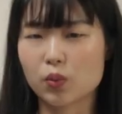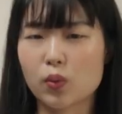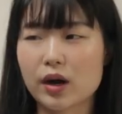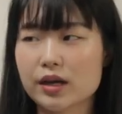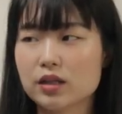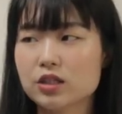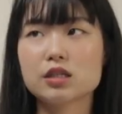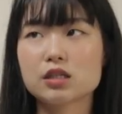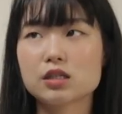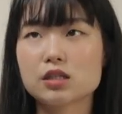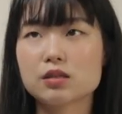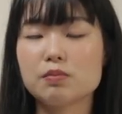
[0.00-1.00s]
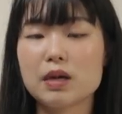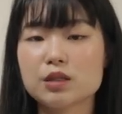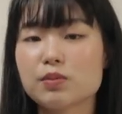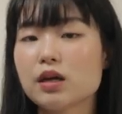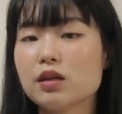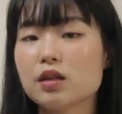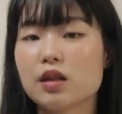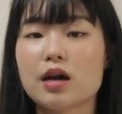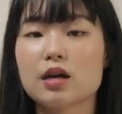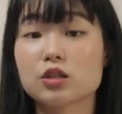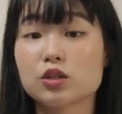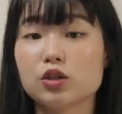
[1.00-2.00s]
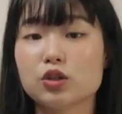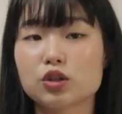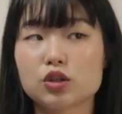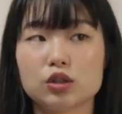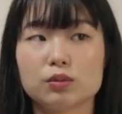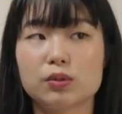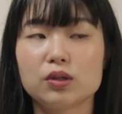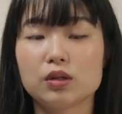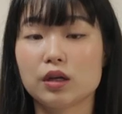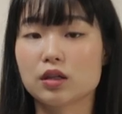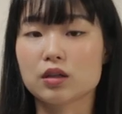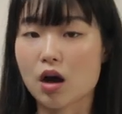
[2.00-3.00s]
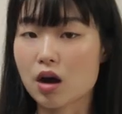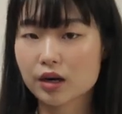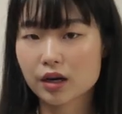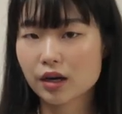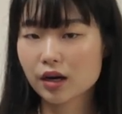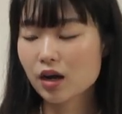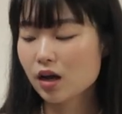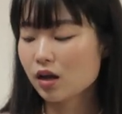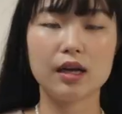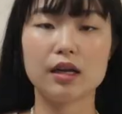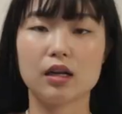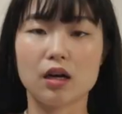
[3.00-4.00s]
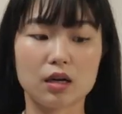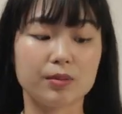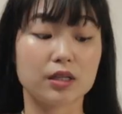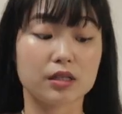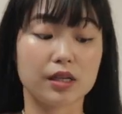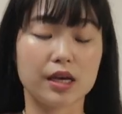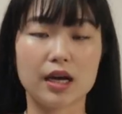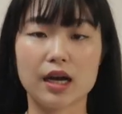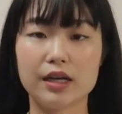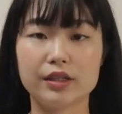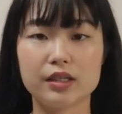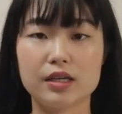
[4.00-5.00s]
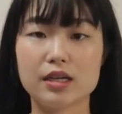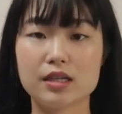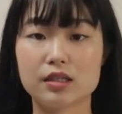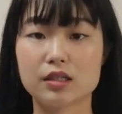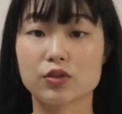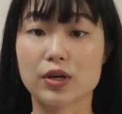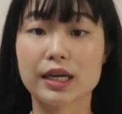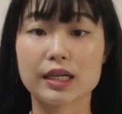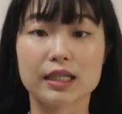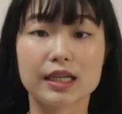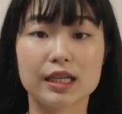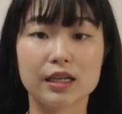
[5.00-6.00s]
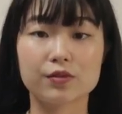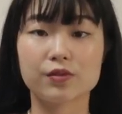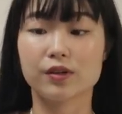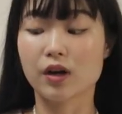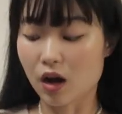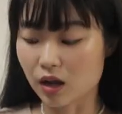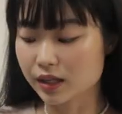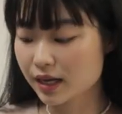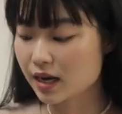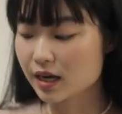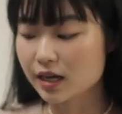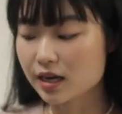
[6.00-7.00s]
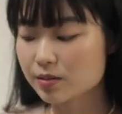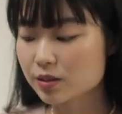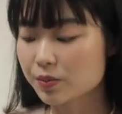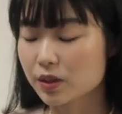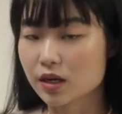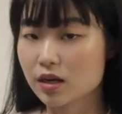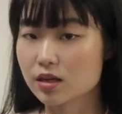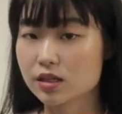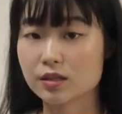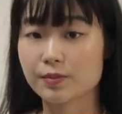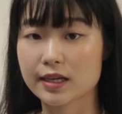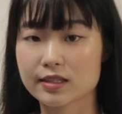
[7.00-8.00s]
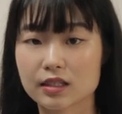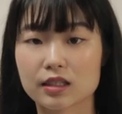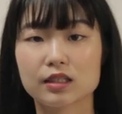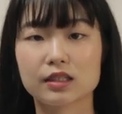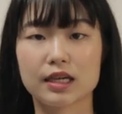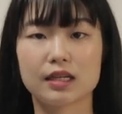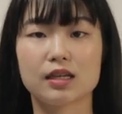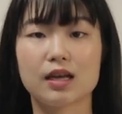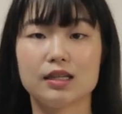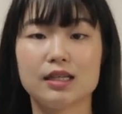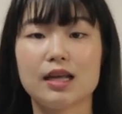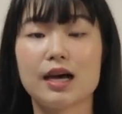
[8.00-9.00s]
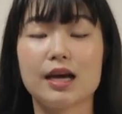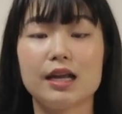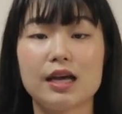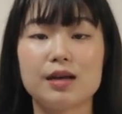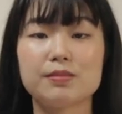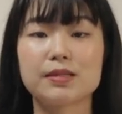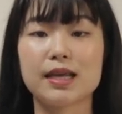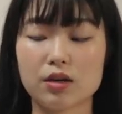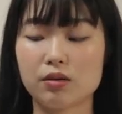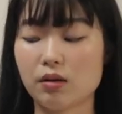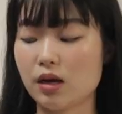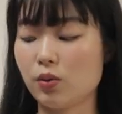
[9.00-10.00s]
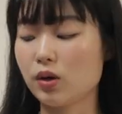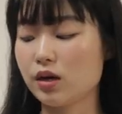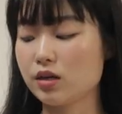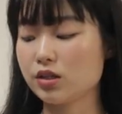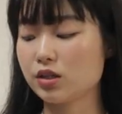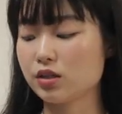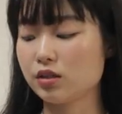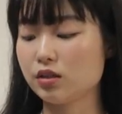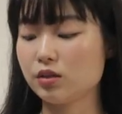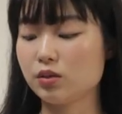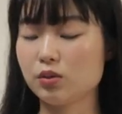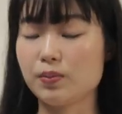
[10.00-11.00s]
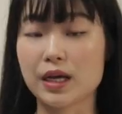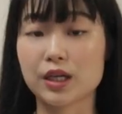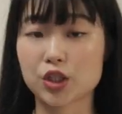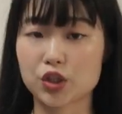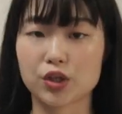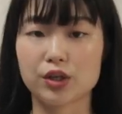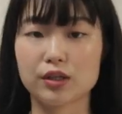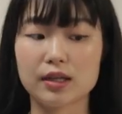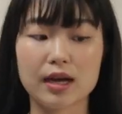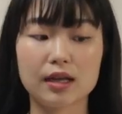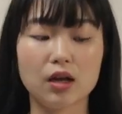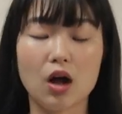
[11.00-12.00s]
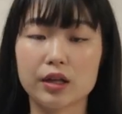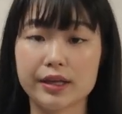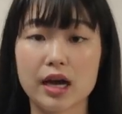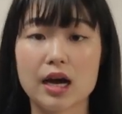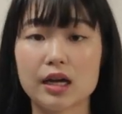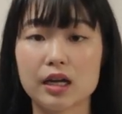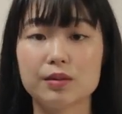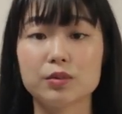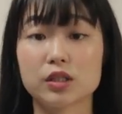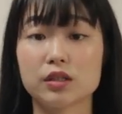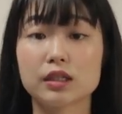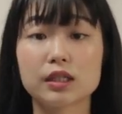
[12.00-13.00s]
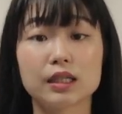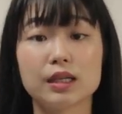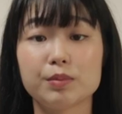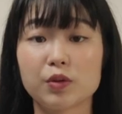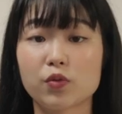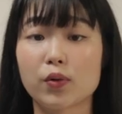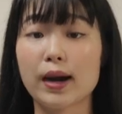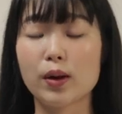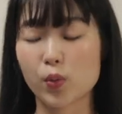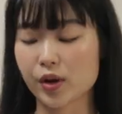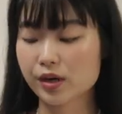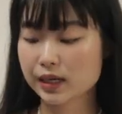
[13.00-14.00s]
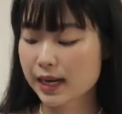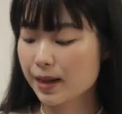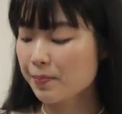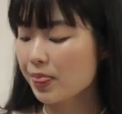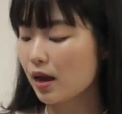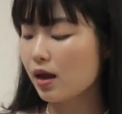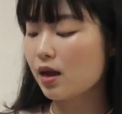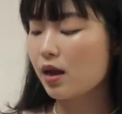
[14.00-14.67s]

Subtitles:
know why, it just makes my legs look super like longer. And obviously I did dry cleaning for all the items because they're basically second-handed items, so I wanted to make sure that all the items are clean before I wear them.